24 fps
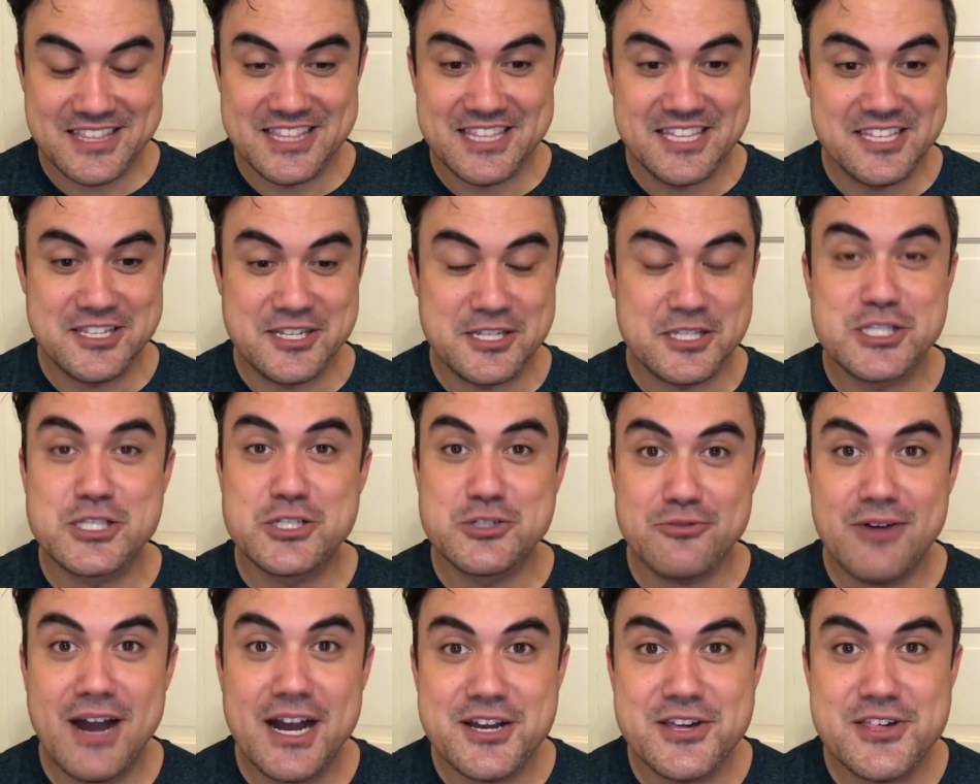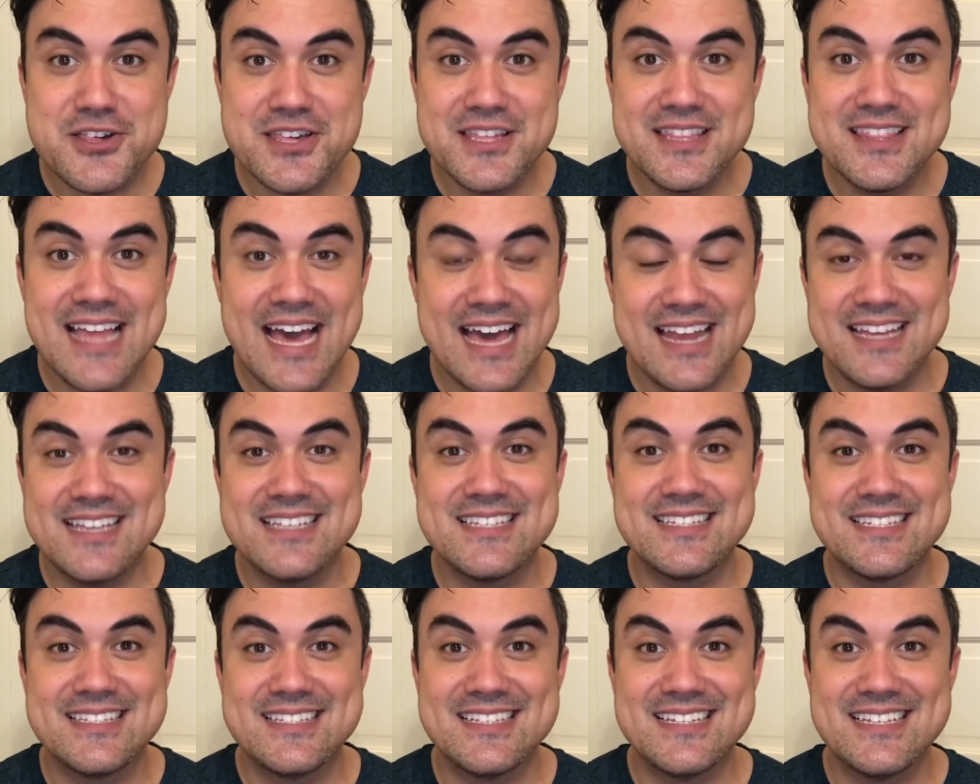destruction that
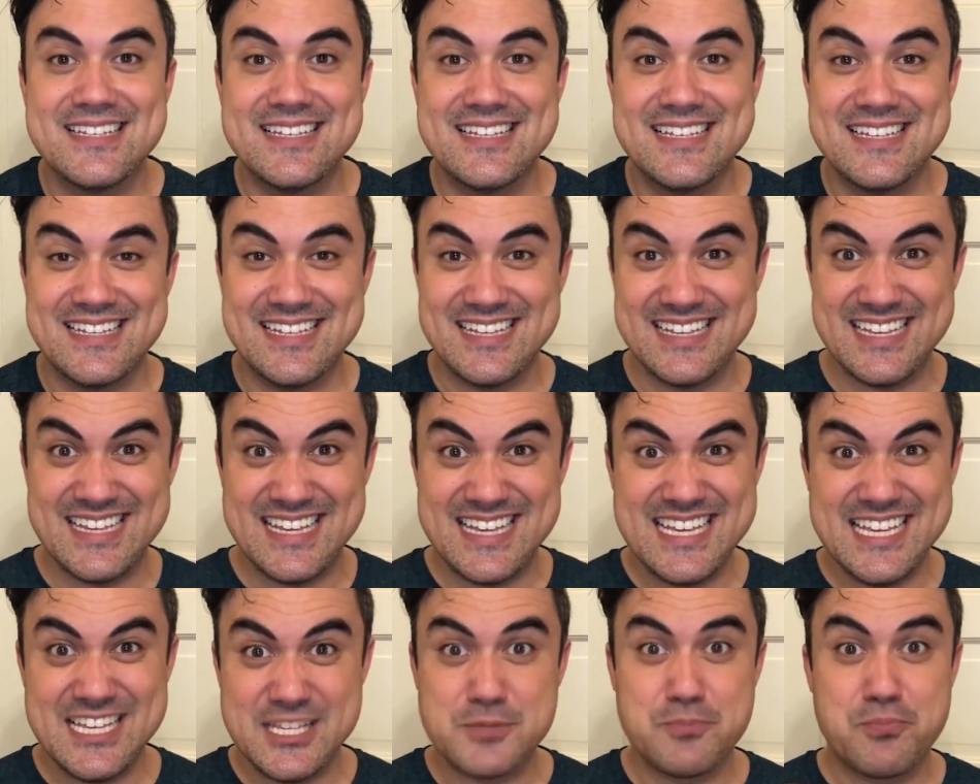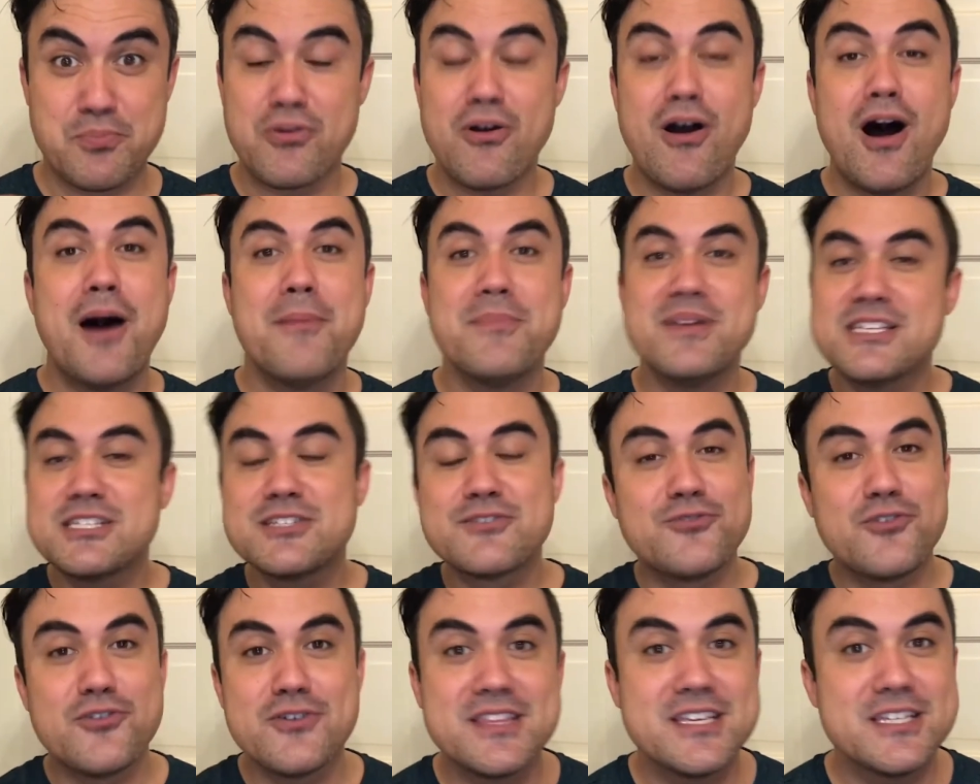is
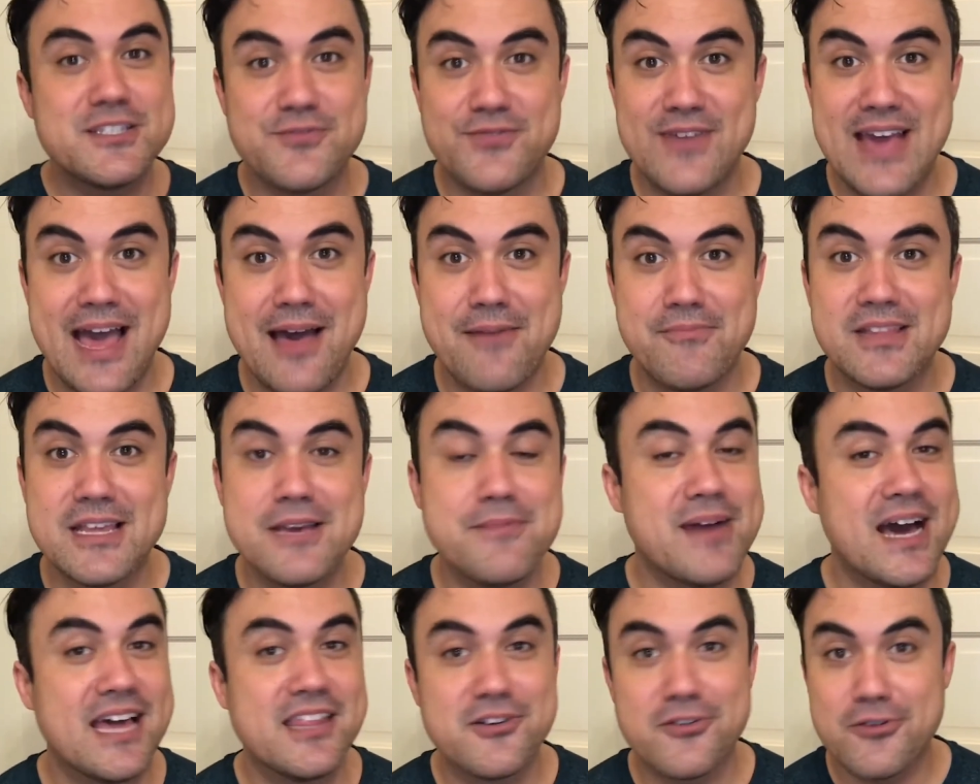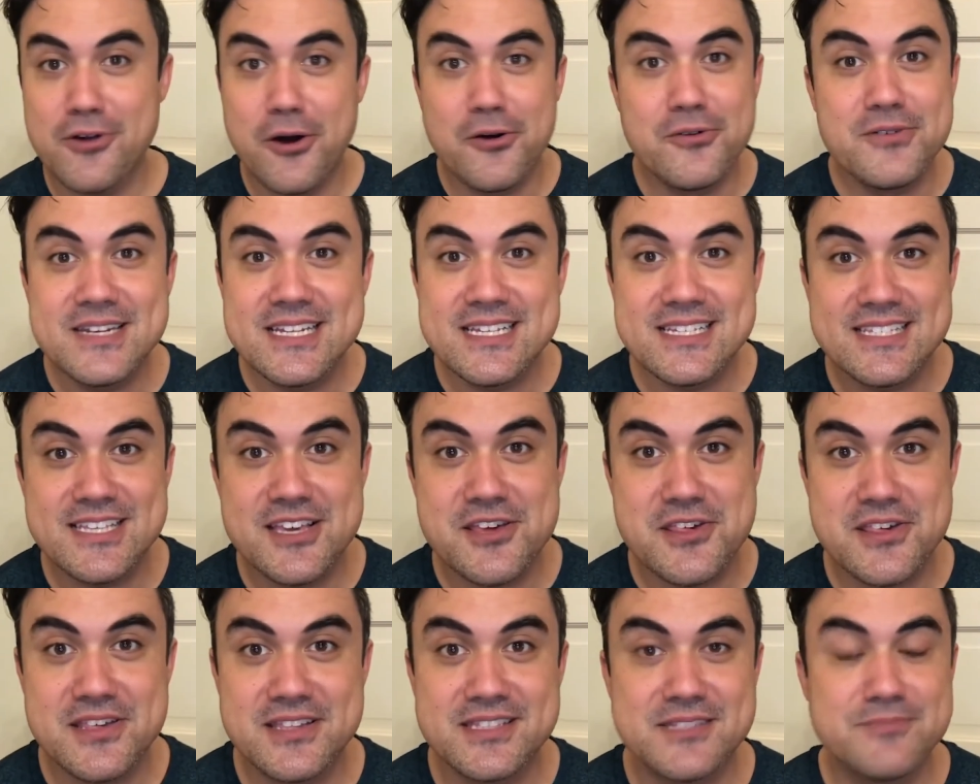promised for this family by their own
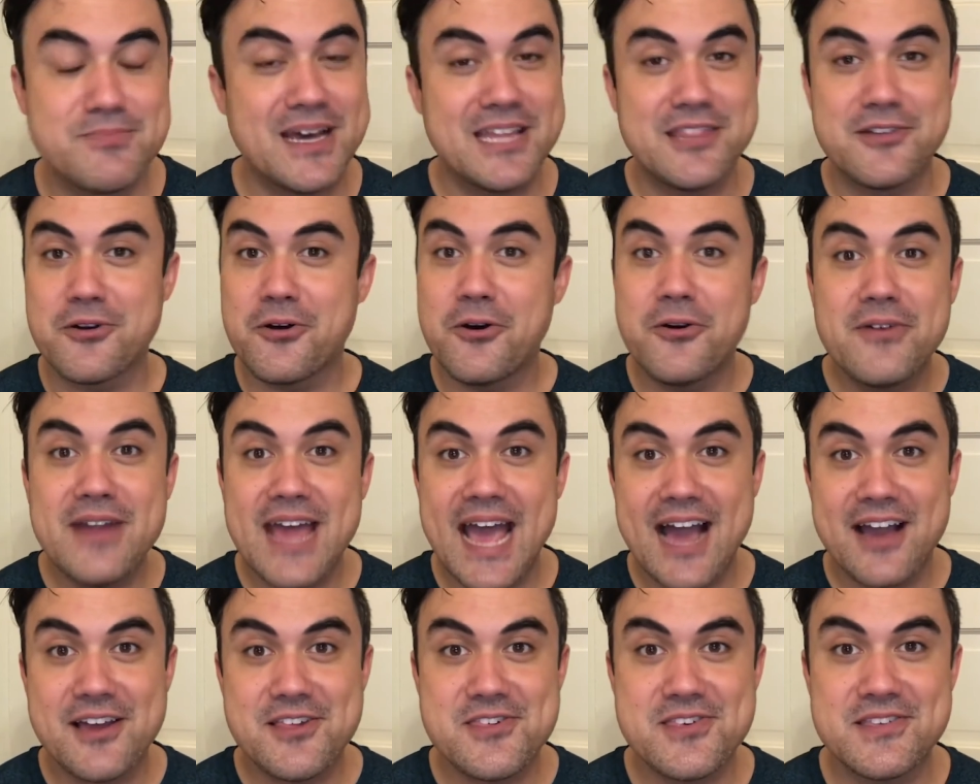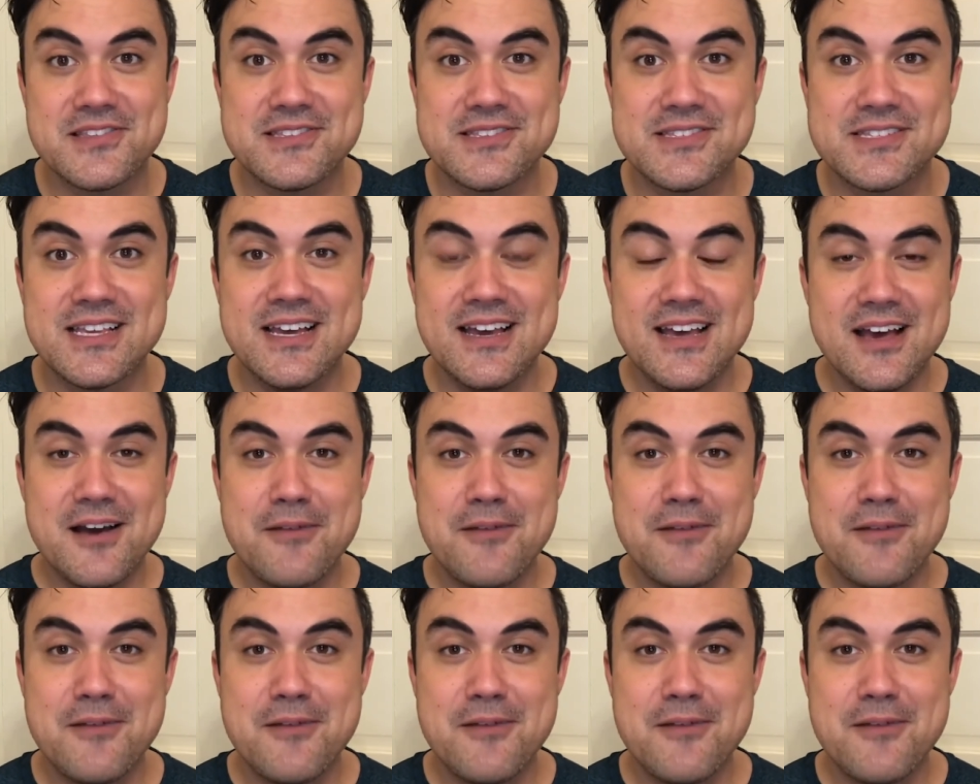decisions, by their own actions,